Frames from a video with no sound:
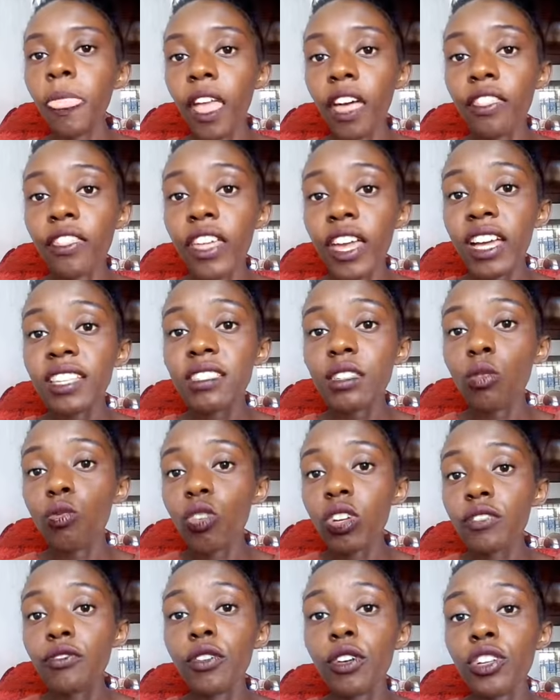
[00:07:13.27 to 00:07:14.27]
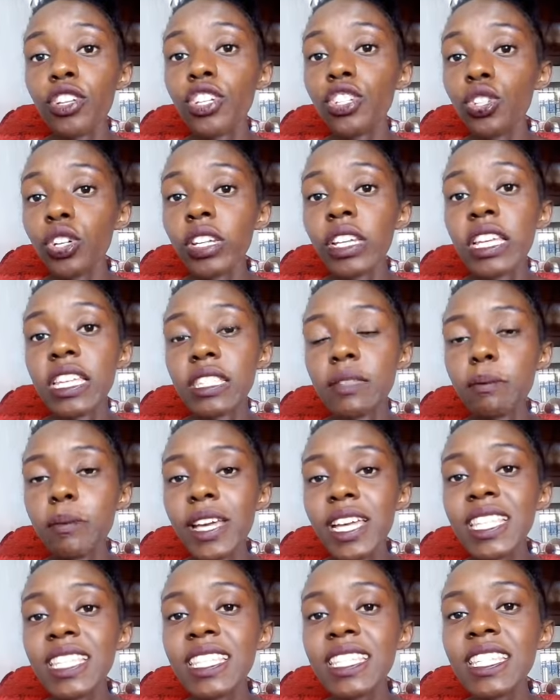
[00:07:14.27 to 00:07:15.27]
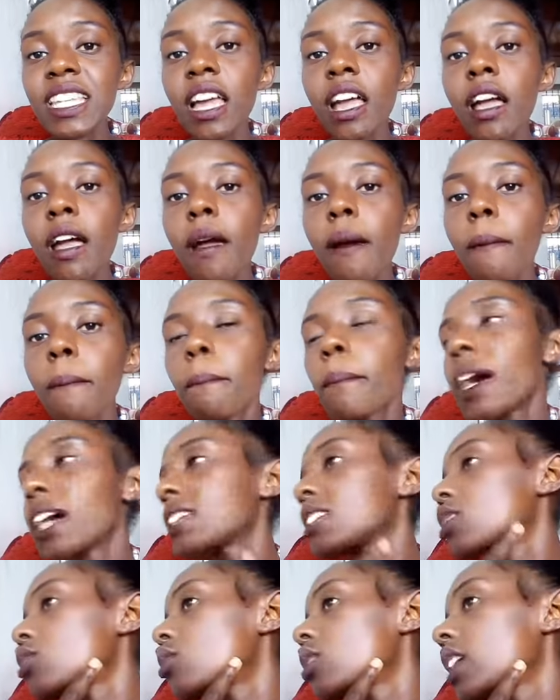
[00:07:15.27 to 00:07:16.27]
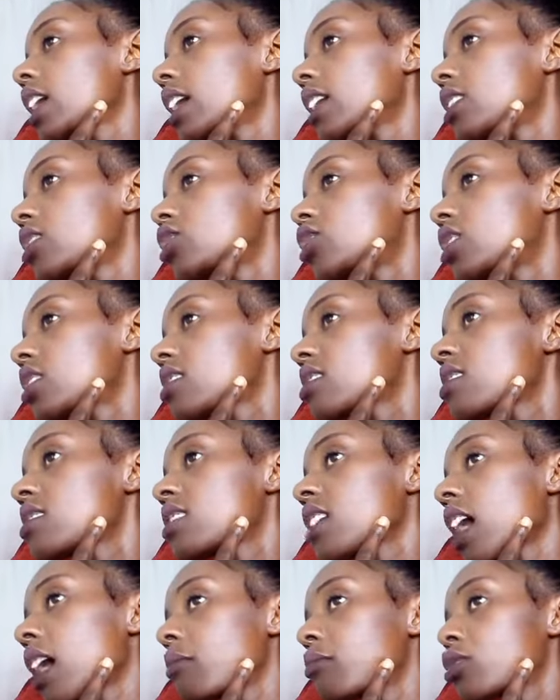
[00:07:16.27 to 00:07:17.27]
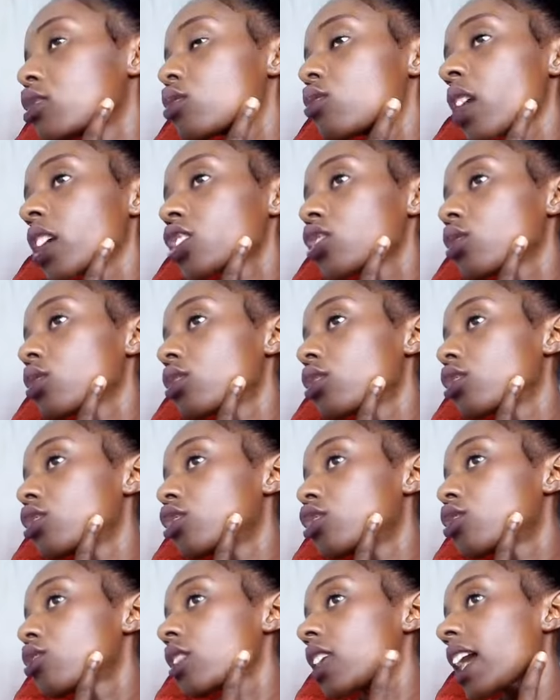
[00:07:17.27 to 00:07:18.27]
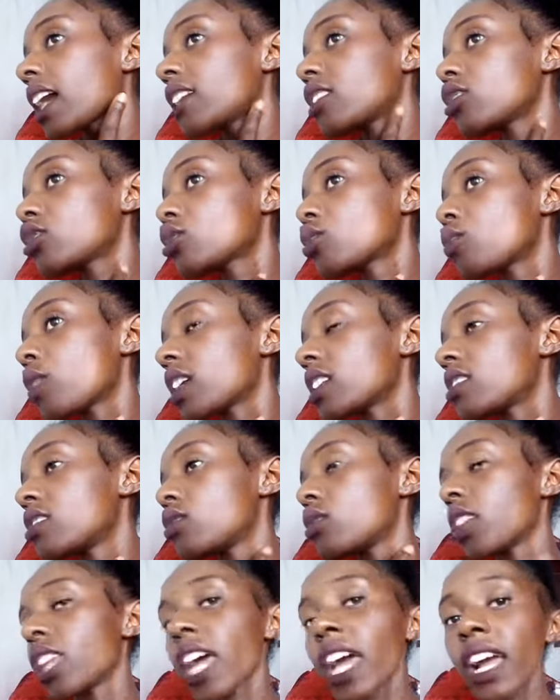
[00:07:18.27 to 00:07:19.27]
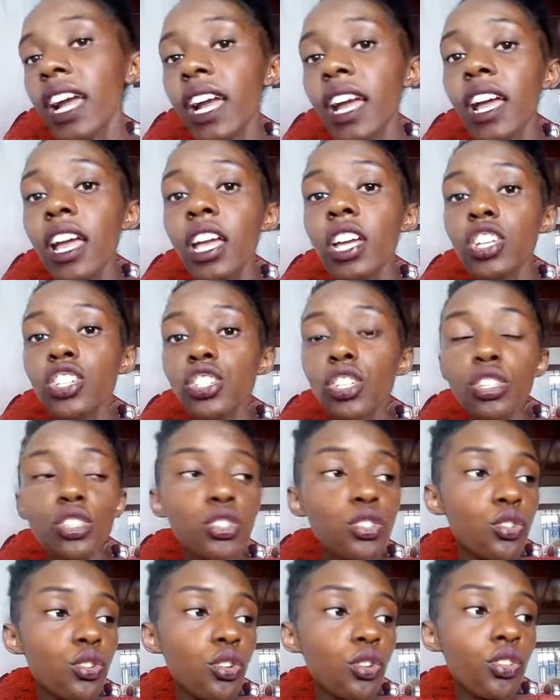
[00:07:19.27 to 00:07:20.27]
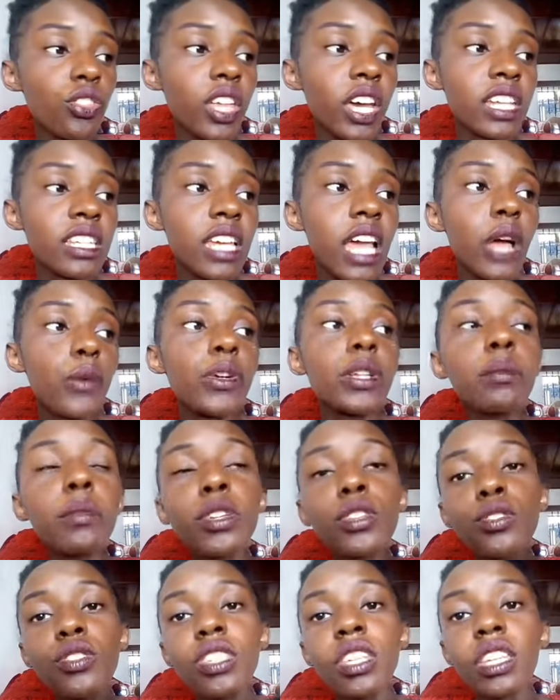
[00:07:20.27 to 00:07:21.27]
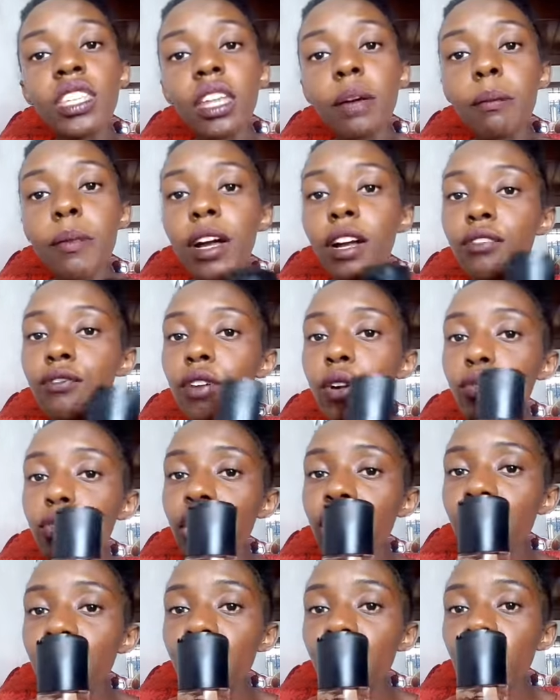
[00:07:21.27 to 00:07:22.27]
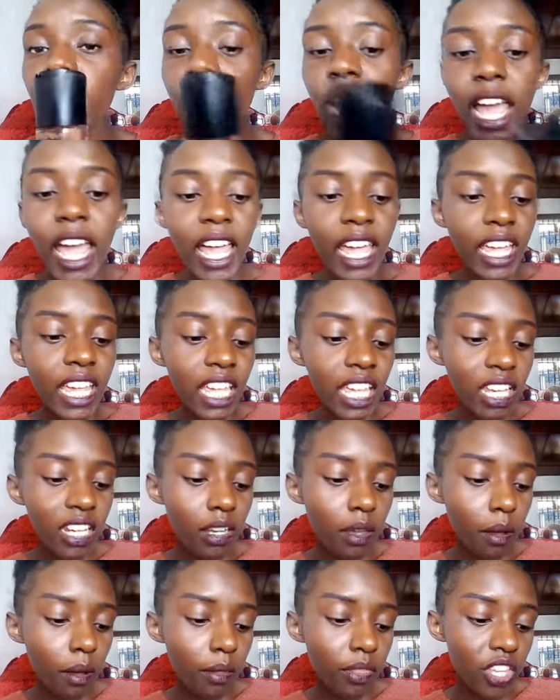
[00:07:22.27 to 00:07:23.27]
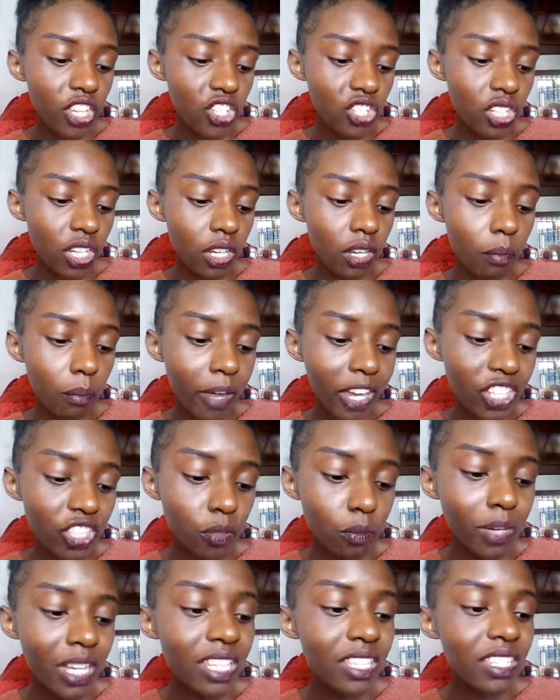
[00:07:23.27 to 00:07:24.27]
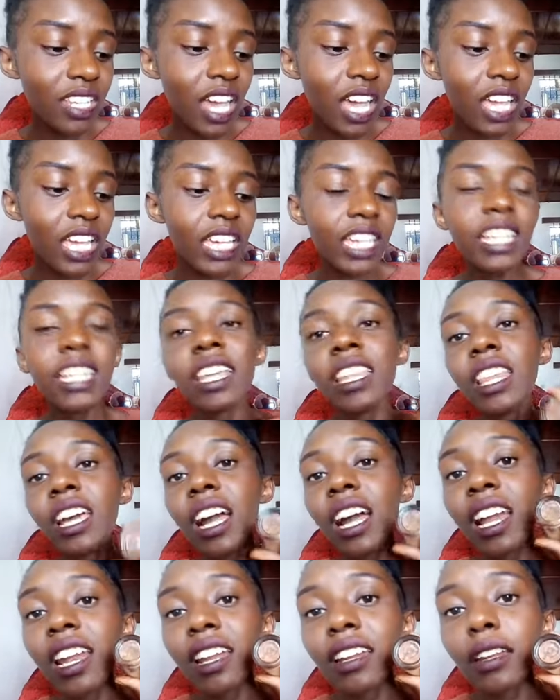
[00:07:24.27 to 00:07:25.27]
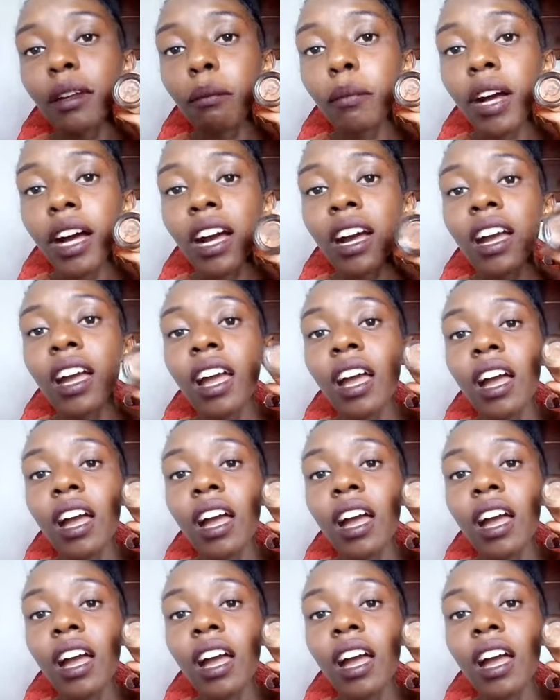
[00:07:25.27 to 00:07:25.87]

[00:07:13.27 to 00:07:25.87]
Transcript: theirs, what foundation is best. But you can just swatch on your jawline towards your neck, just to know that. I will be using the MAC foundation in the shade Matchmaster in the color number